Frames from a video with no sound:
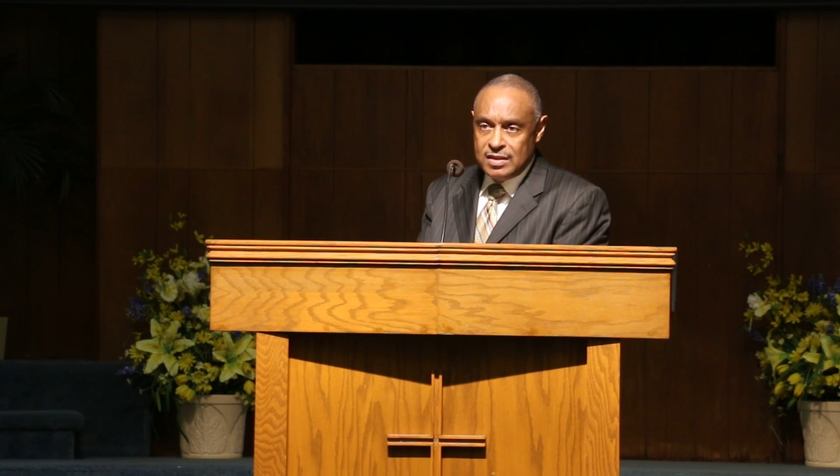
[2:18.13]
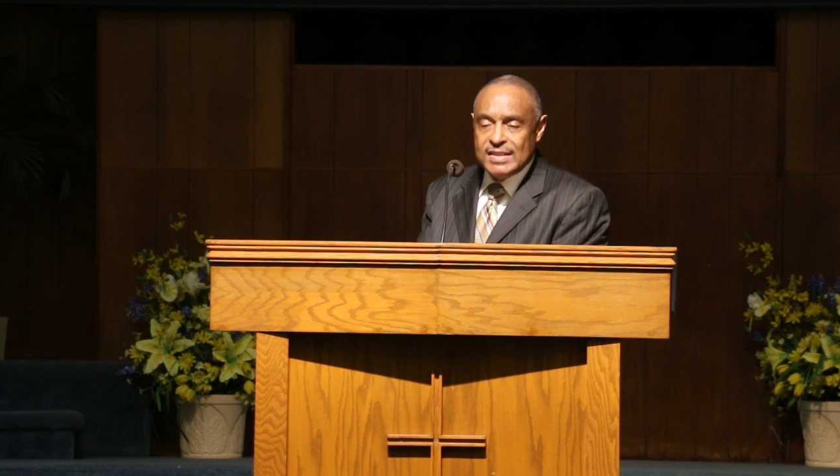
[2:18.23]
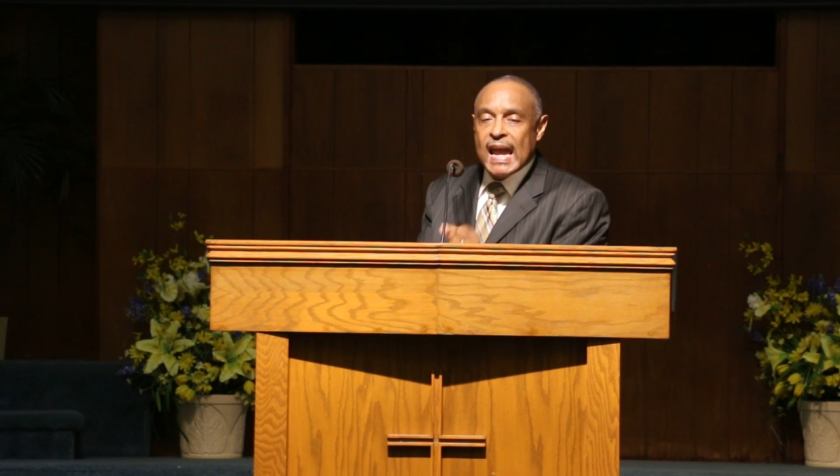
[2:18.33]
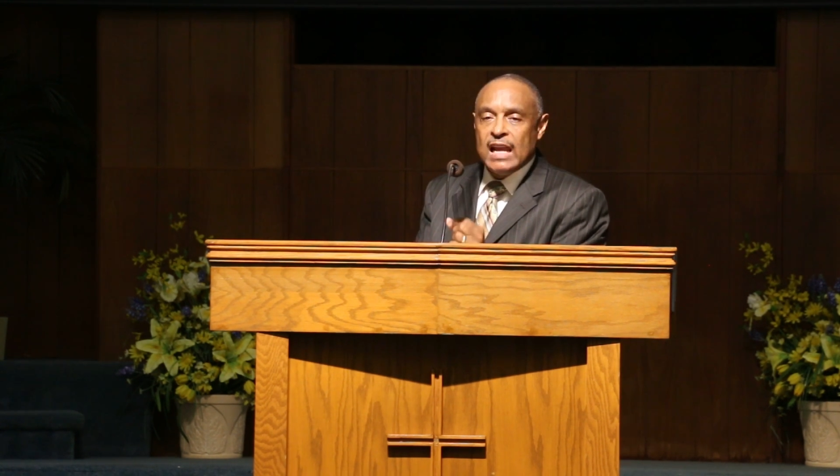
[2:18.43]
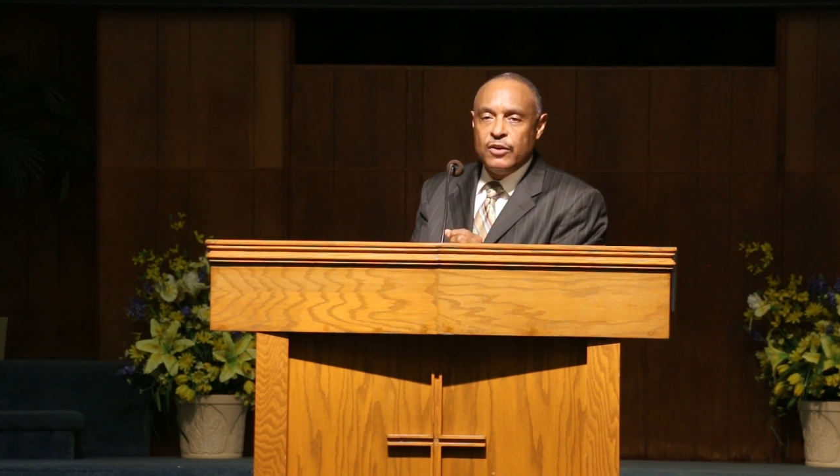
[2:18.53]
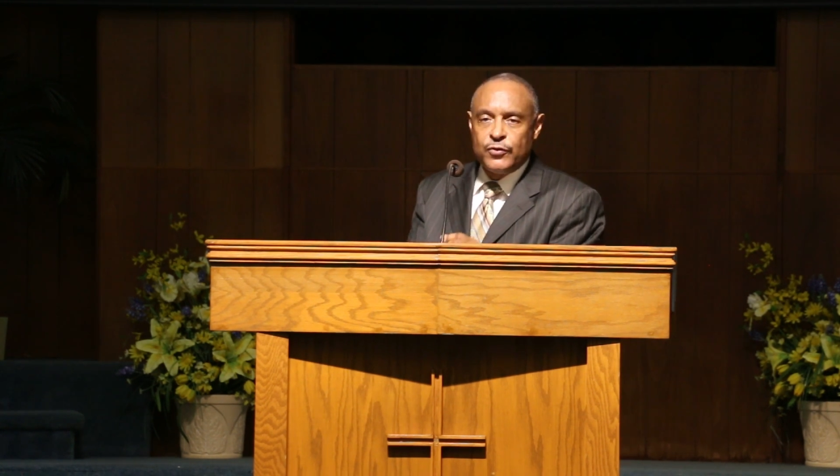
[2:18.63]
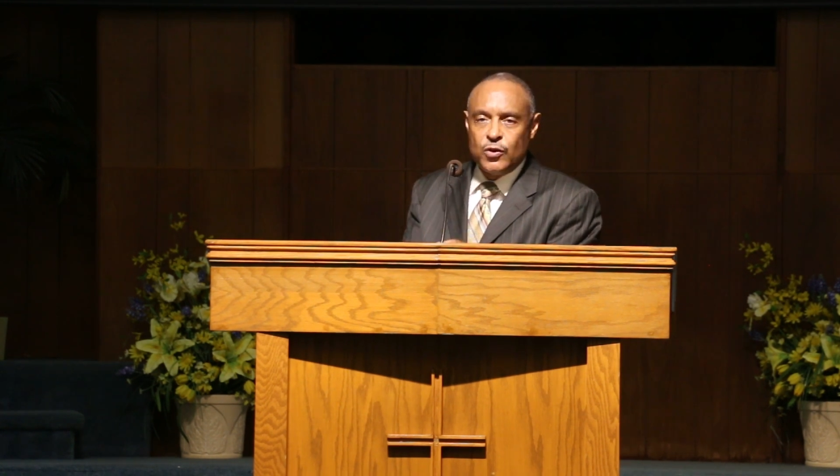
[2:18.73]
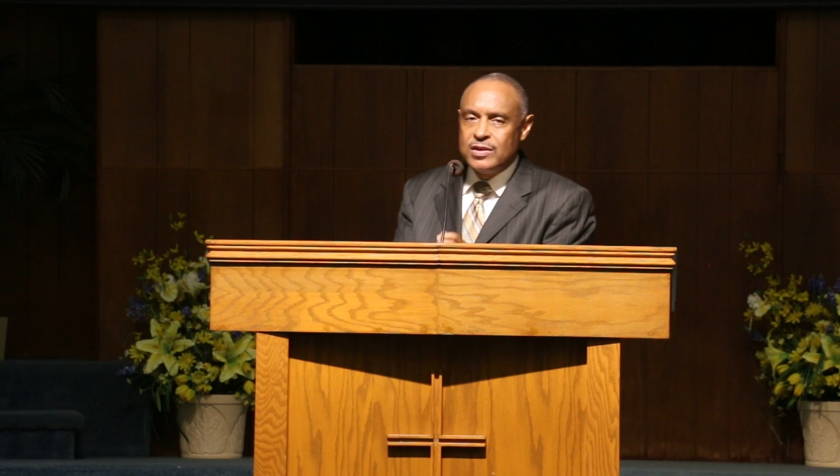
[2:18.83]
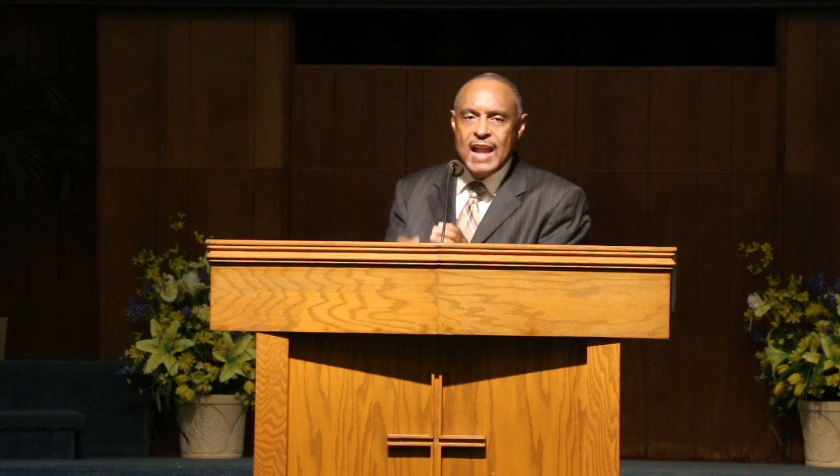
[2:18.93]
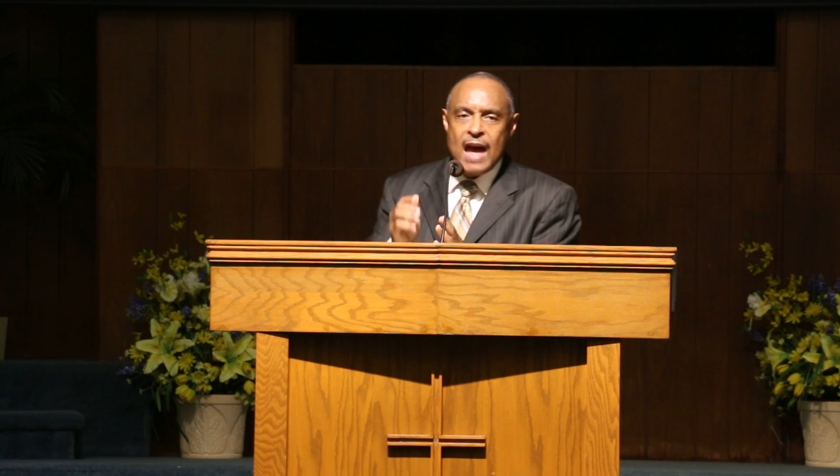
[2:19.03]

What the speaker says: Daily food,